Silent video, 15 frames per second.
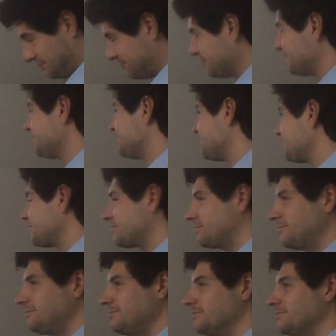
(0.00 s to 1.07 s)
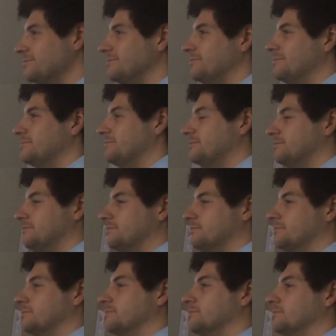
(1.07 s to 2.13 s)
So I think about to
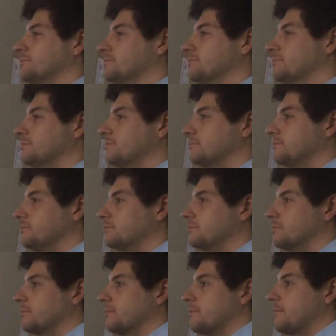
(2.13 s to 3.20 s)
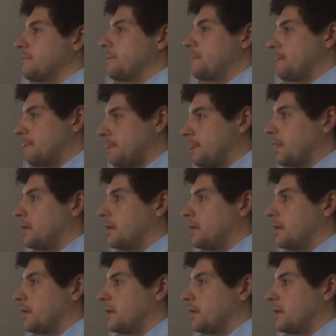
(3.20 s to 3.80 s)
use the analyzer this